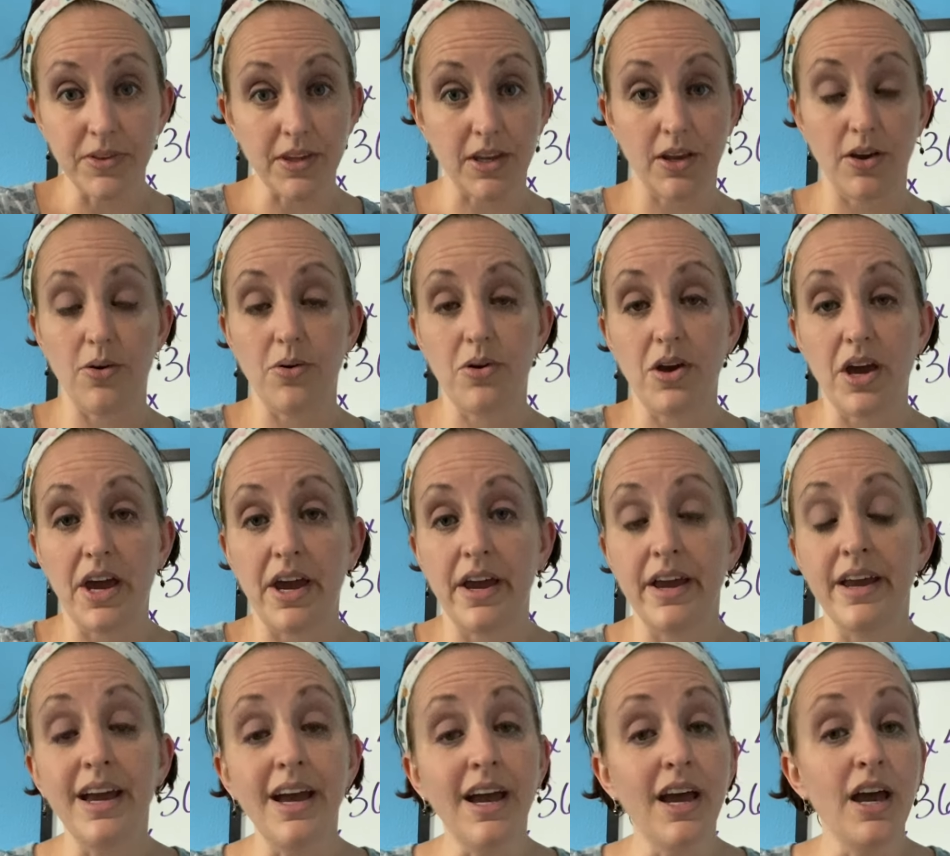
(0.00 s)

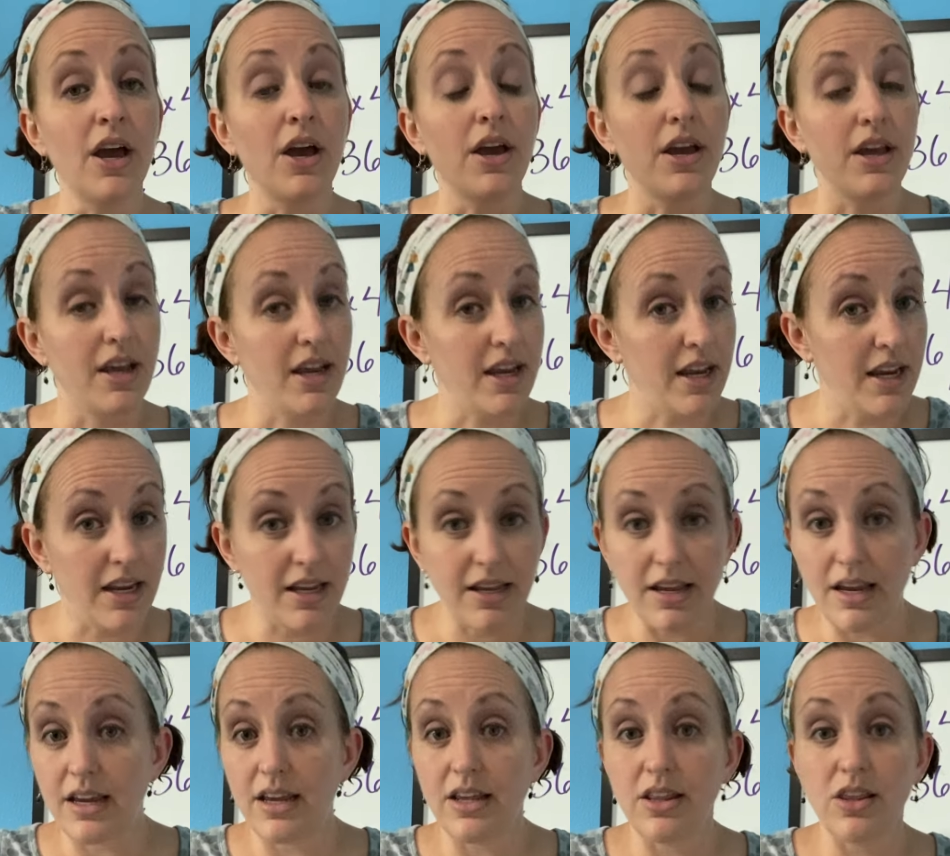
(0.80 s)
Okay?
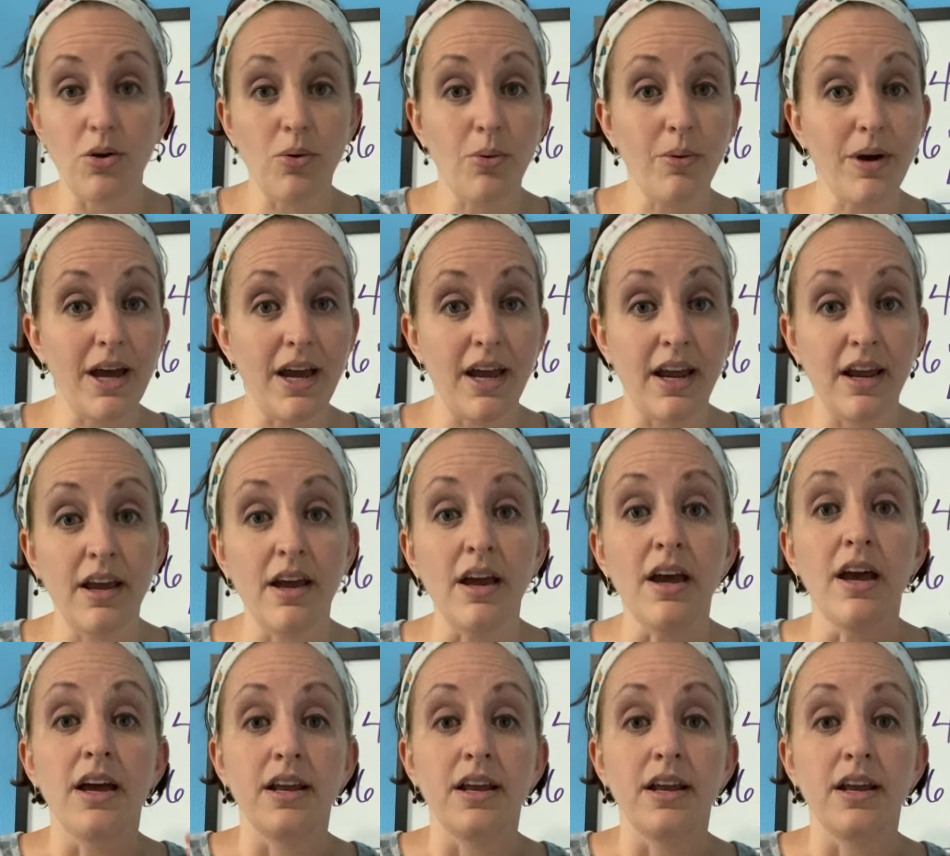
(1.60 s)
Either way.